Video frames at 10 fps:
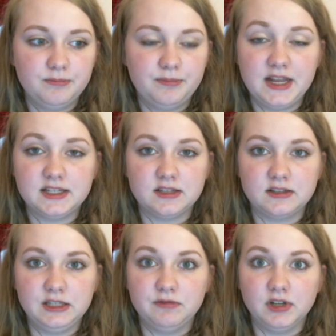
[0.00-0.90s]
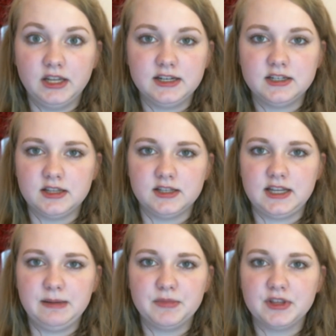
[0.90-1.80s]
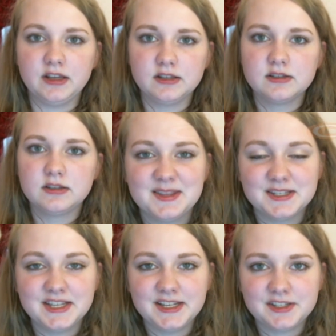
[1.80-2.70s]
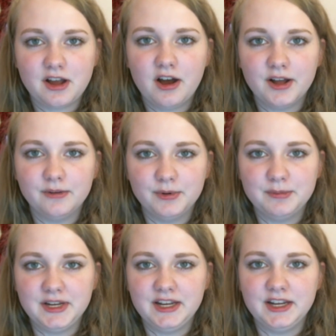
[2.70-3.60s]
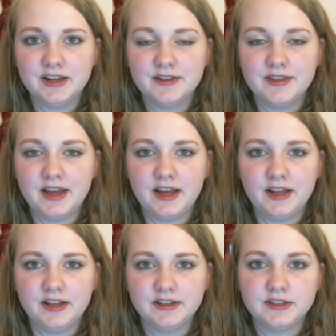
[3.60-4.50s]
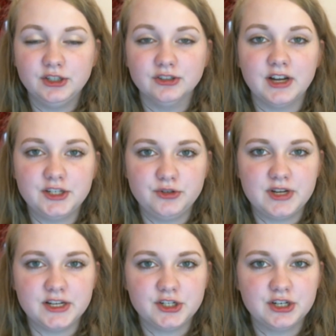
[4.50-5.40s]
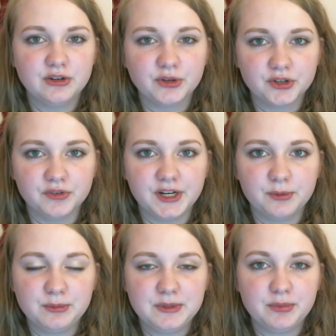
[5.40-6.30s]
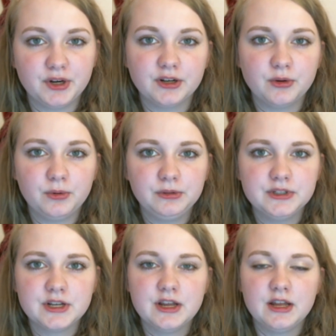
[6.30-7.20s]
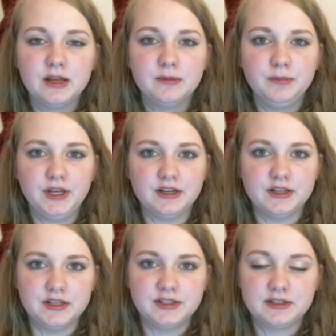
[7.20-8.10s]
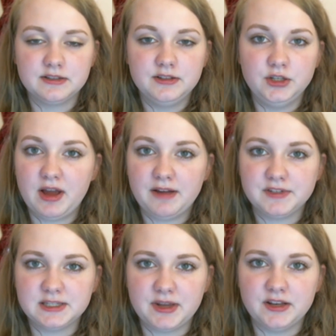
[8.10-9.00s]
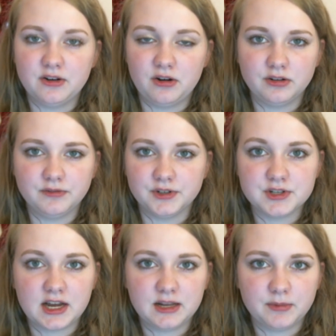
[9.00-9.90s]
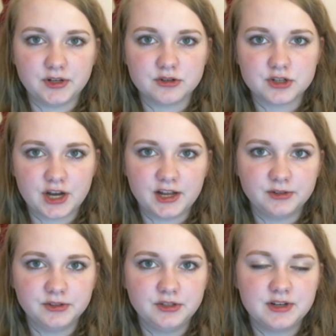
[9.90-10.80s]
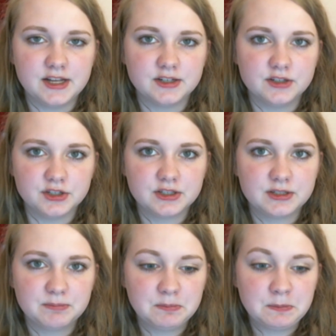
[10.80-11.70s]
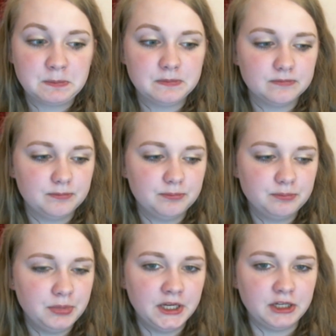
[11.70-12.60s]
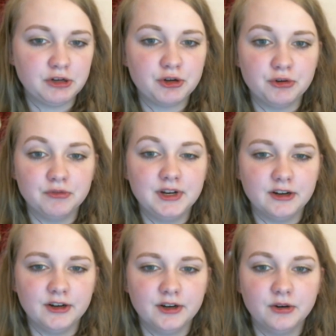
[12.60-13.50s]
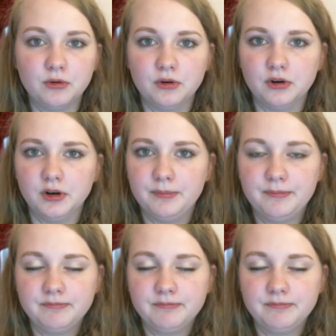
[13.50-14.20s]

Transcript: basically relate to the same things. The sixth con would be that your education or career would be put on hold because you have to spend all of your time on your child. You can't just pick your career or